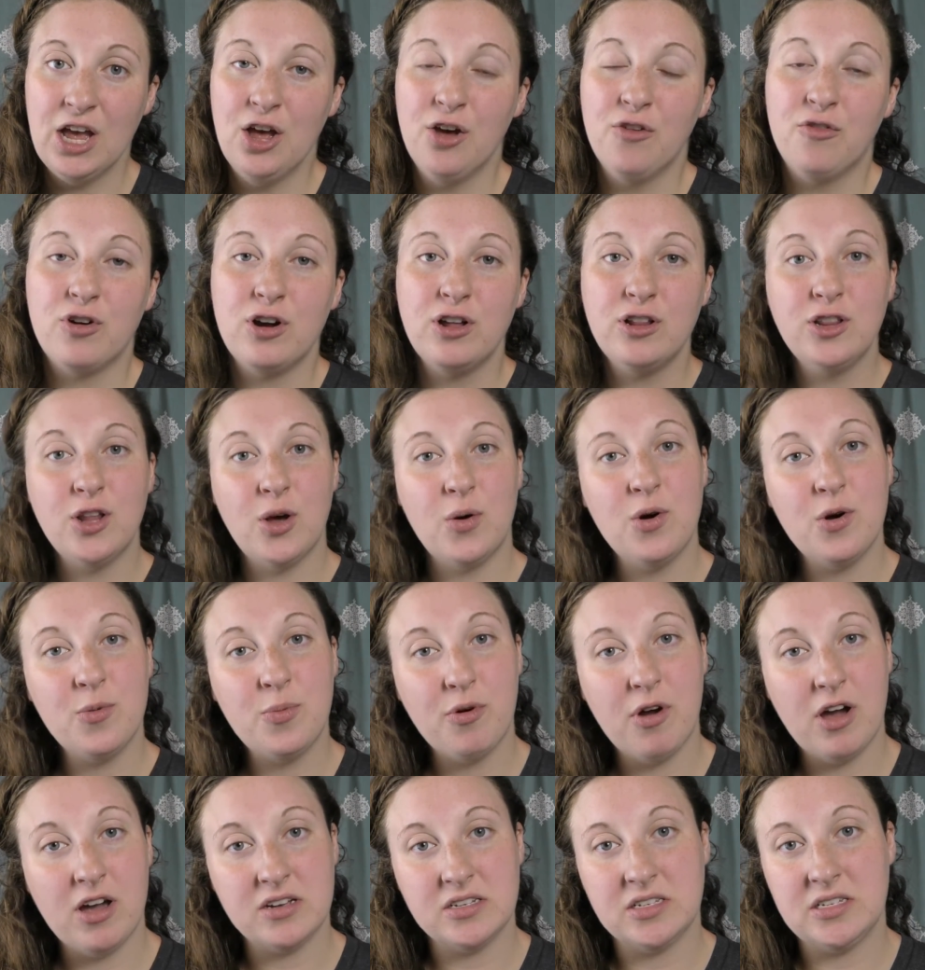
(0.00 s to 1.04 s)
For a lower
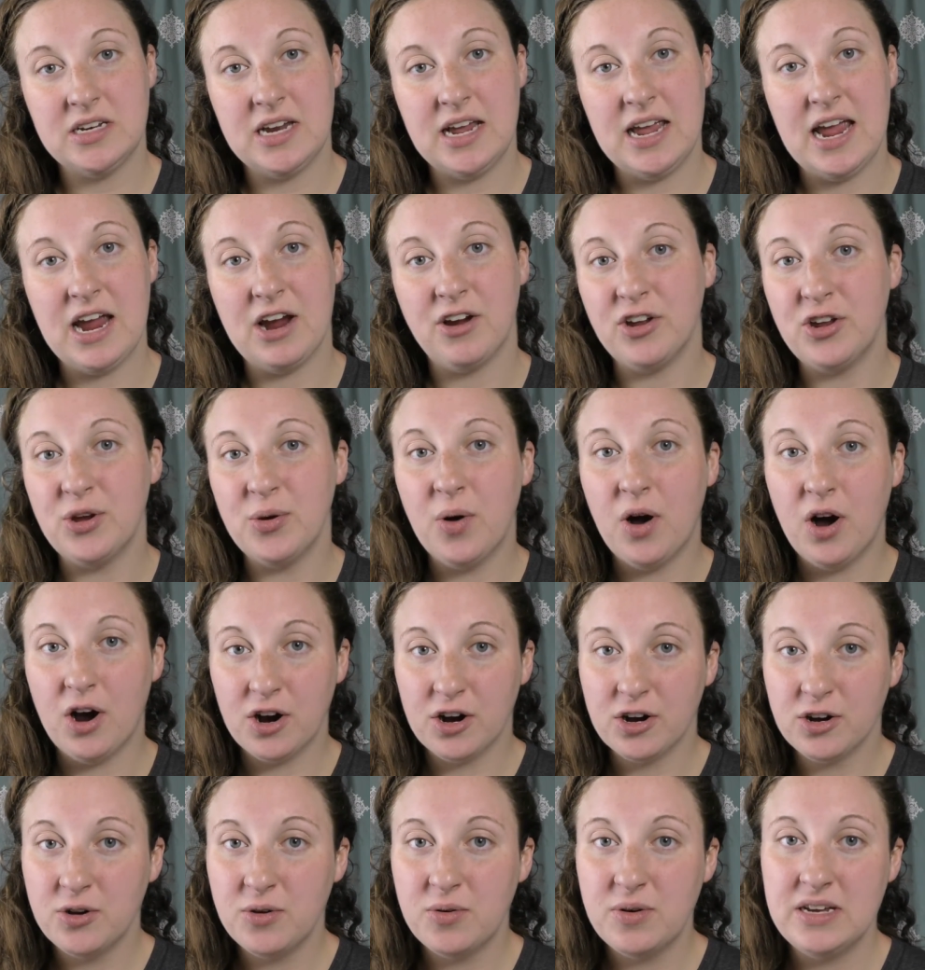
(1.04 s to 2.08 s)
porosity hair, you
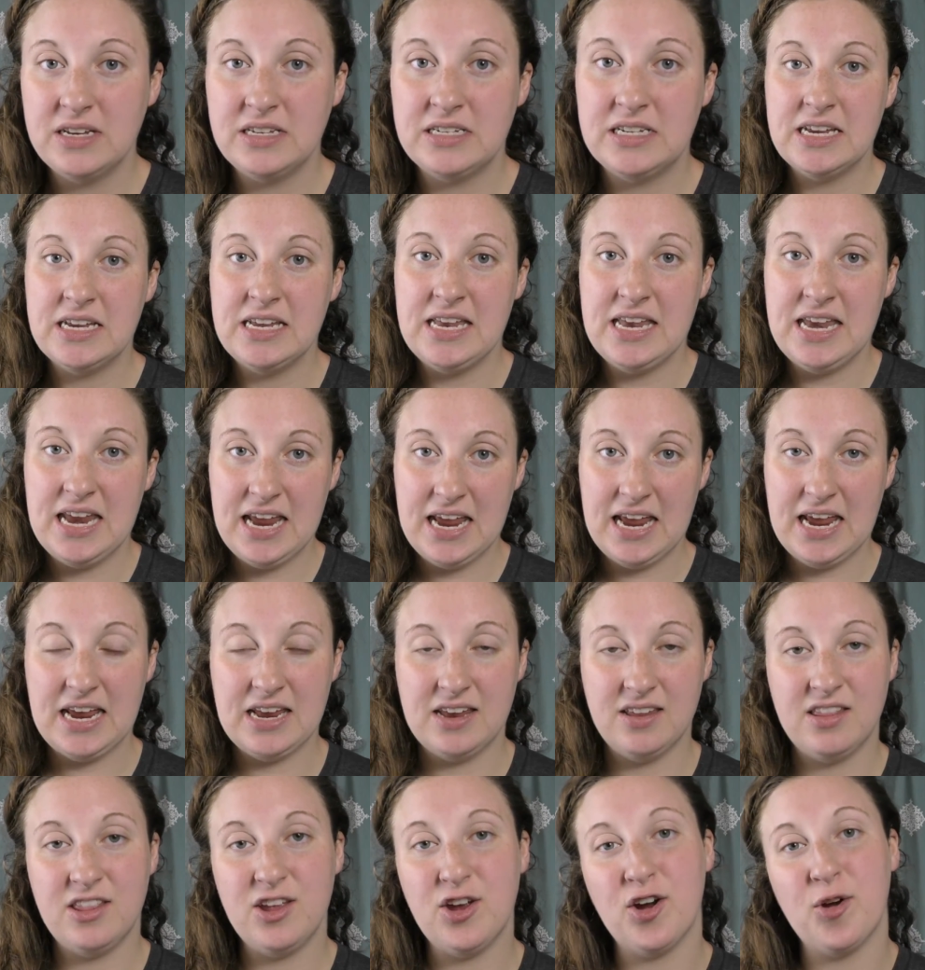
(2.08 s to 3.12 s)
are going
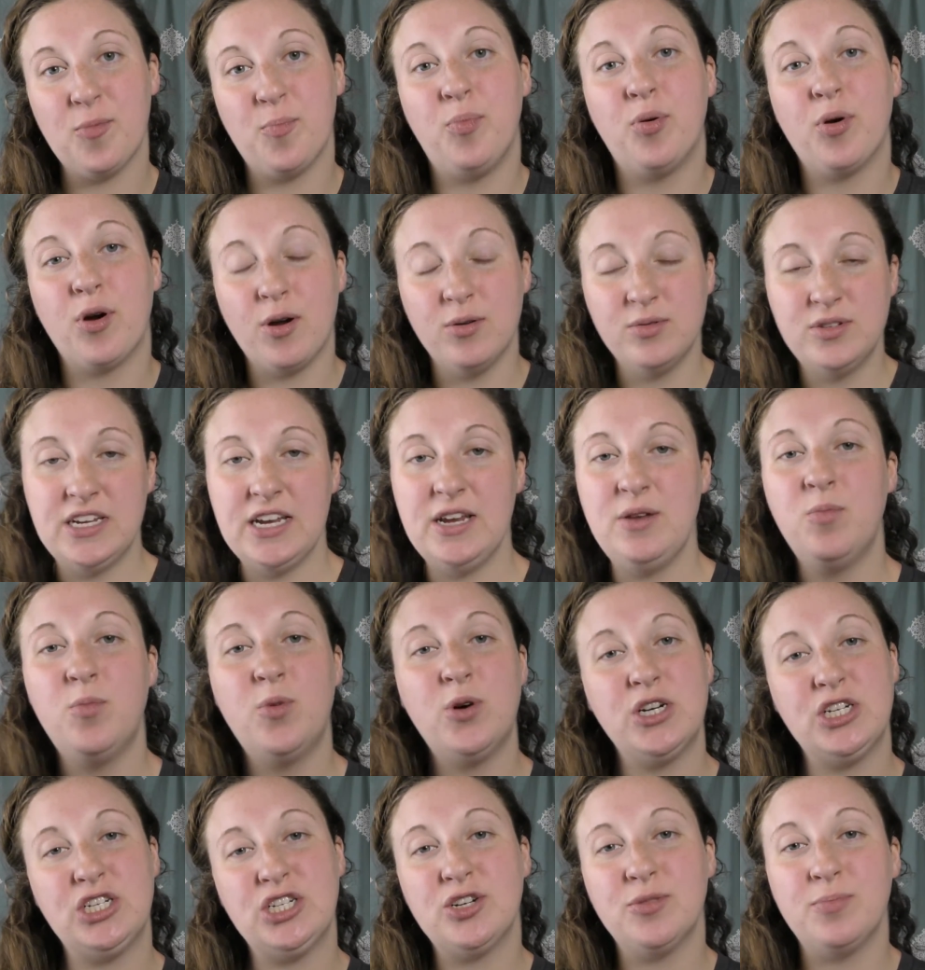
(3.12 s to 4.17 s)
need your protein
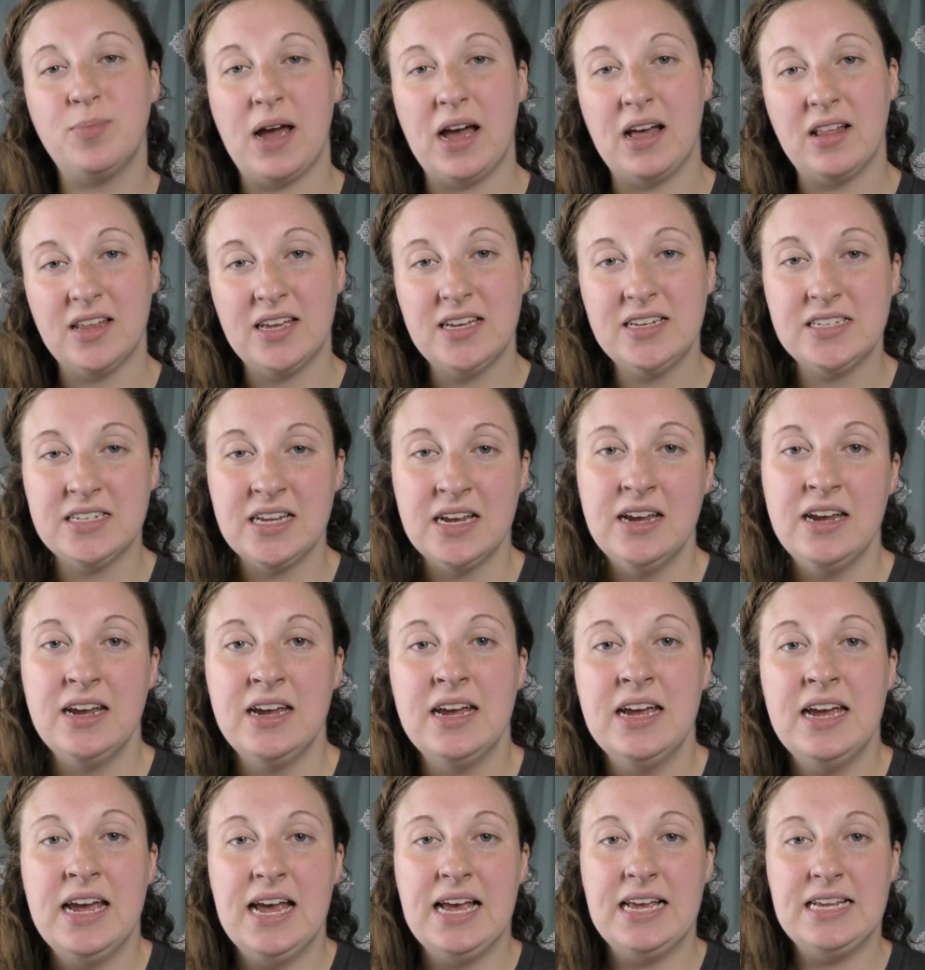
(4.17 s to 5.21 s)
moisture balance
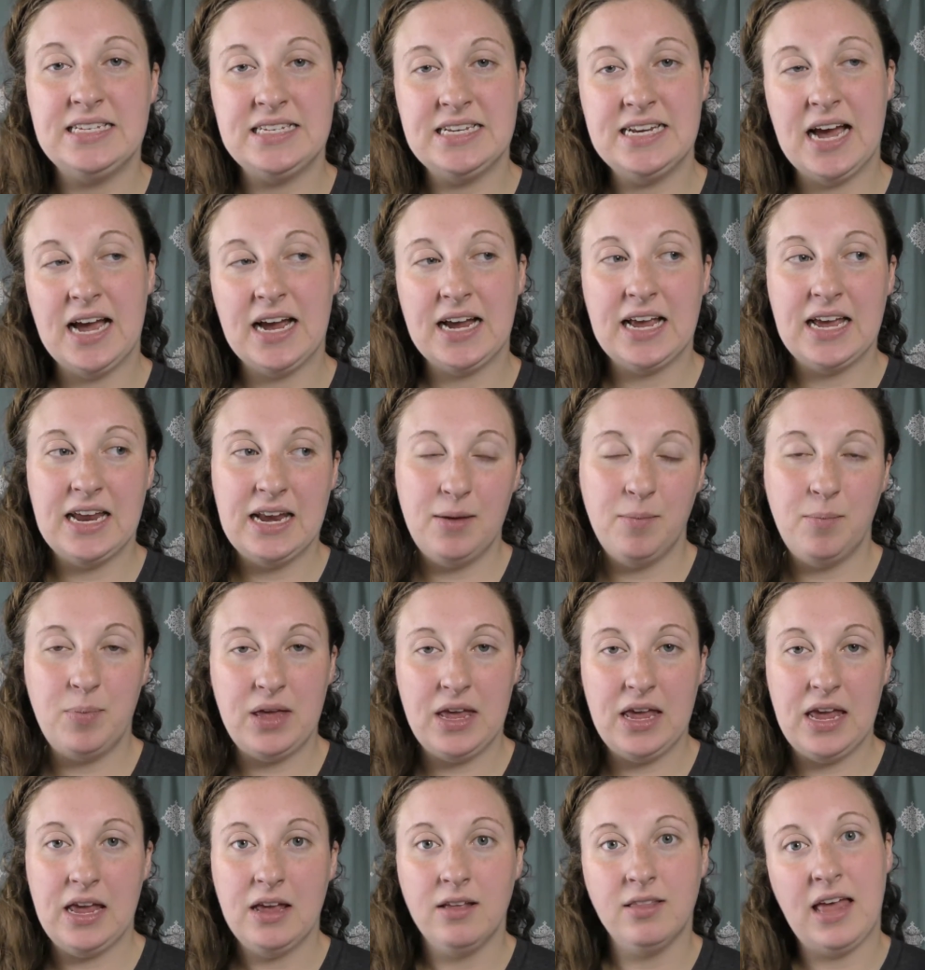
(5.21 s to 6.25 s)
is not going to
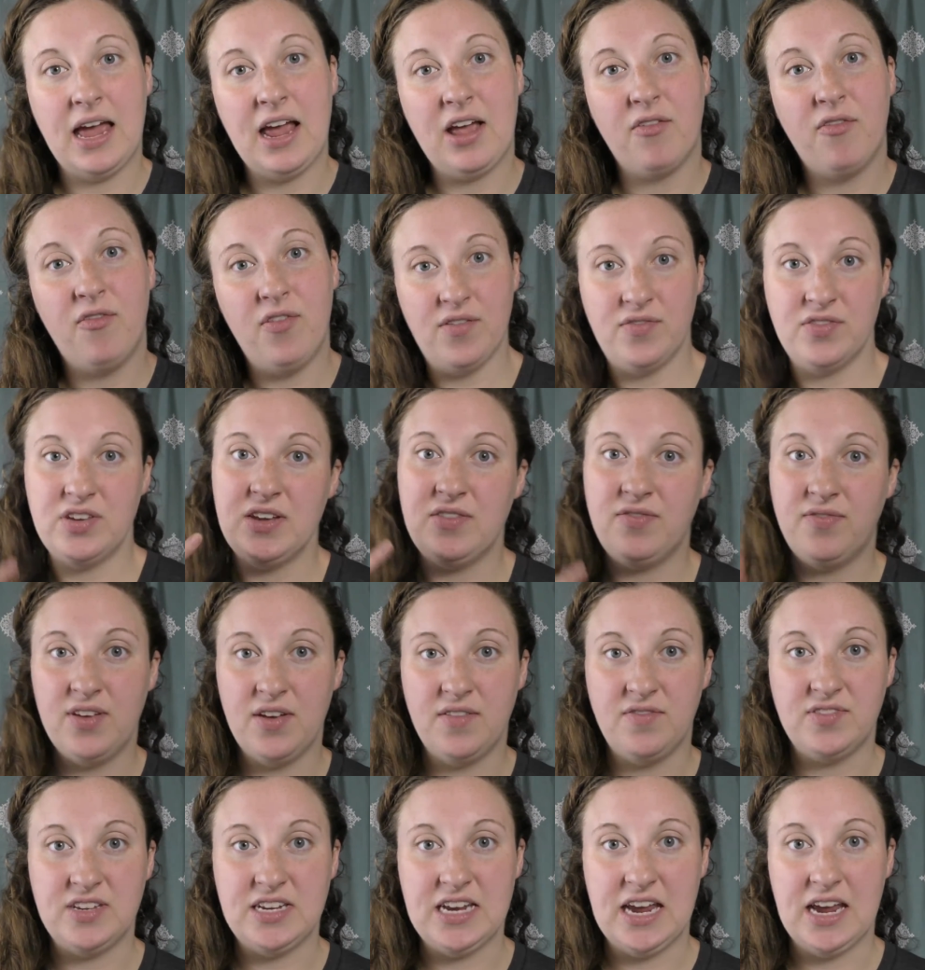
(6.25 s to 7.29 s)
be like
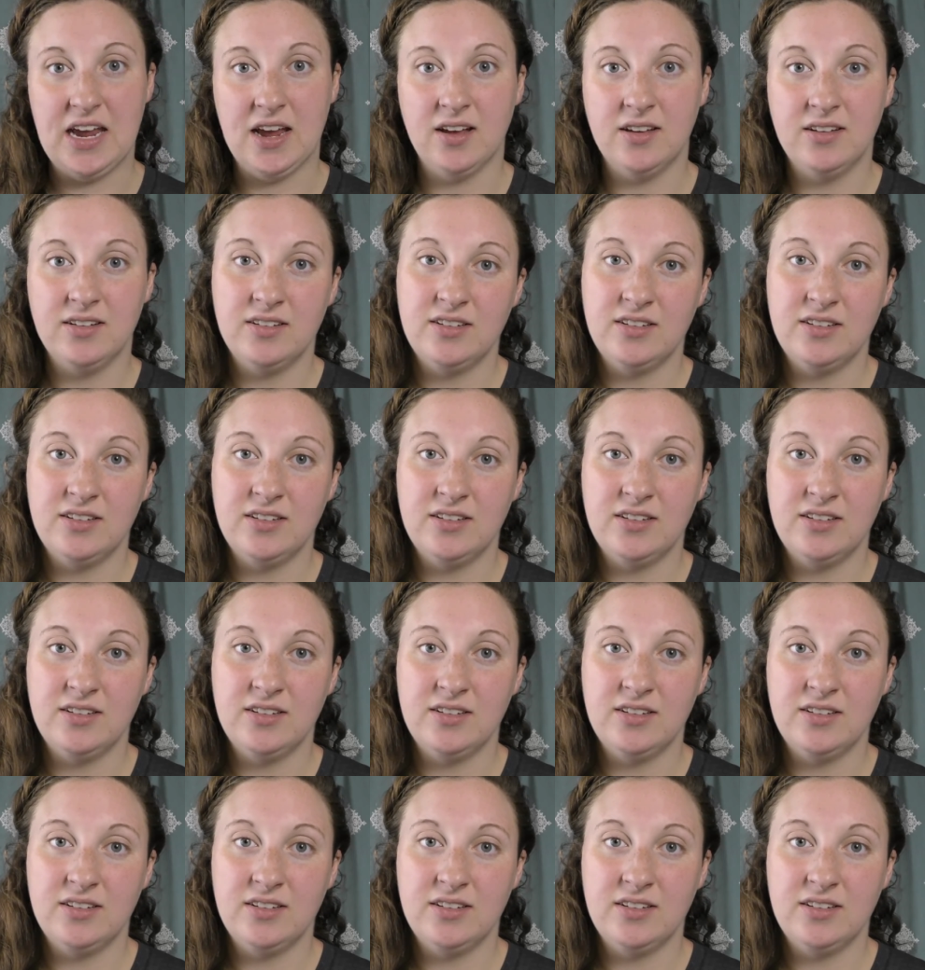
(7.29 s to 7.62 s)
50-50.